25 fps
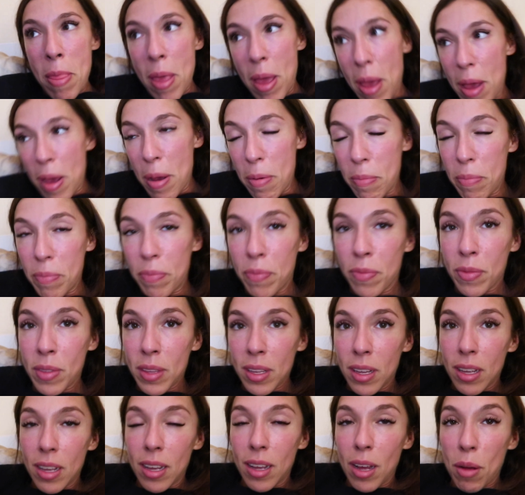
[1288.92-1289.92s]
Um,
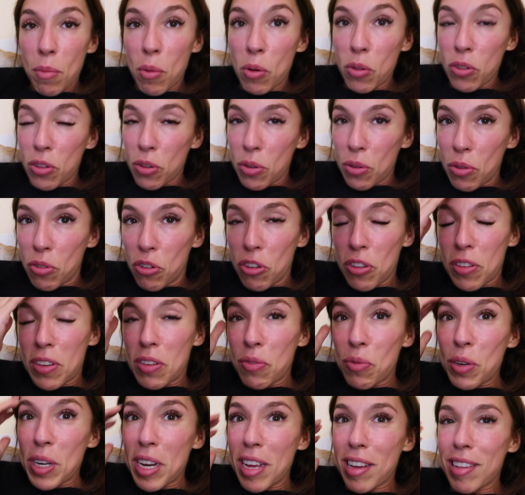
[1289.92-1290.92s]
I'm also just
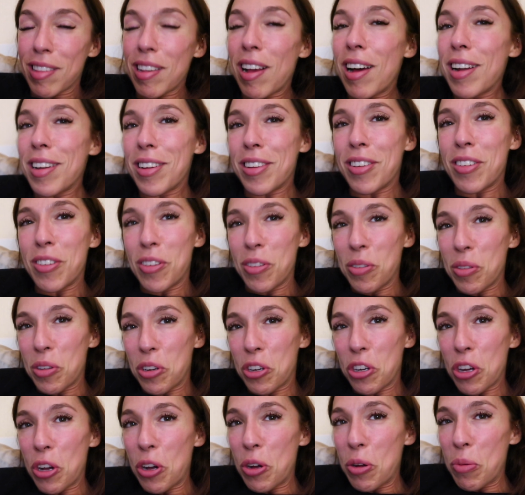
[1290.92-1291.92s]
really excited to do the
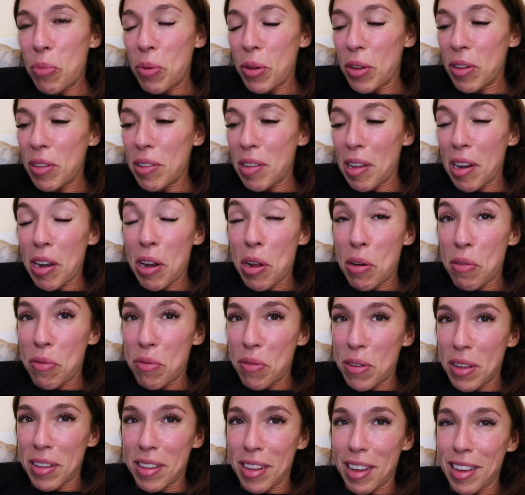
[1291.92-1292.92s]
show because I love
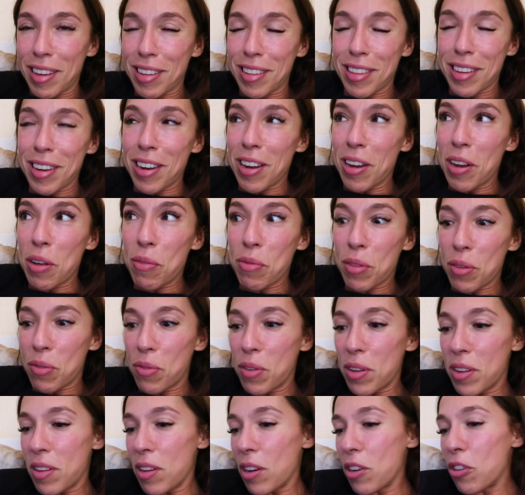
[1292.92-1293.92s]
FitX and I love the
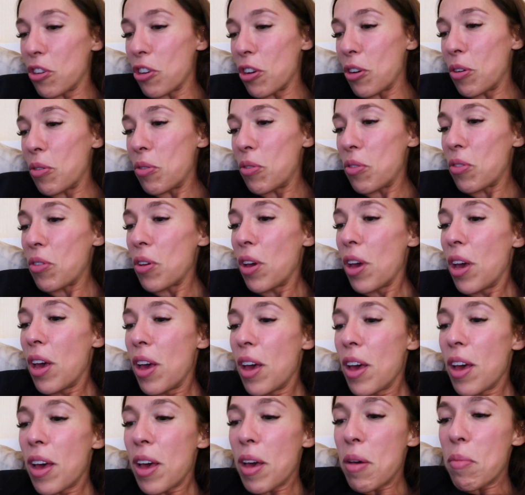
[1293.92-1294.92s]
FitX shows
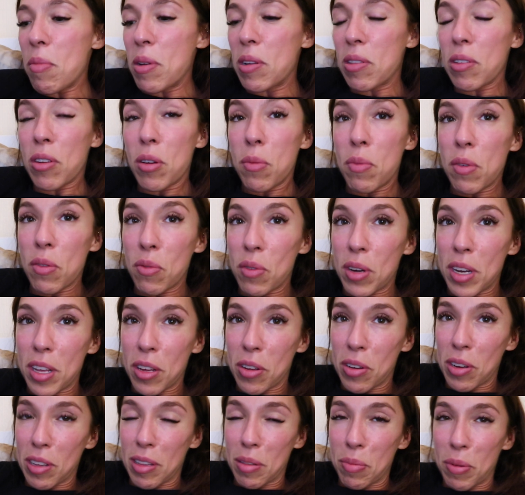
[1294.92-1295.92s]
um, and it's going to be a really
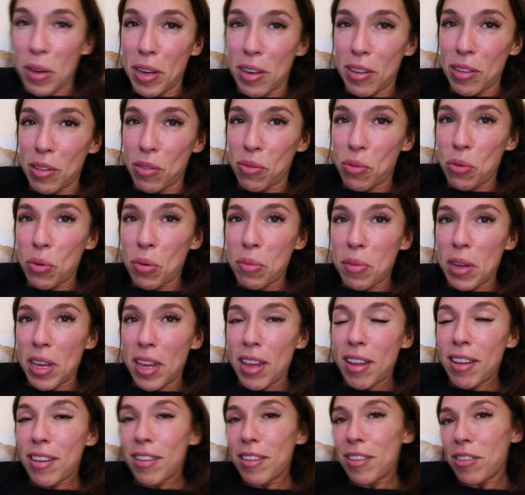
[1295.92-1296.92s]
good experience for
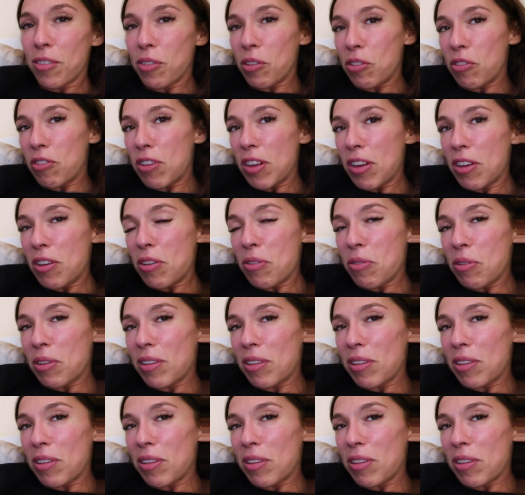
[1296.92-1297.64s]
me. Christy, are you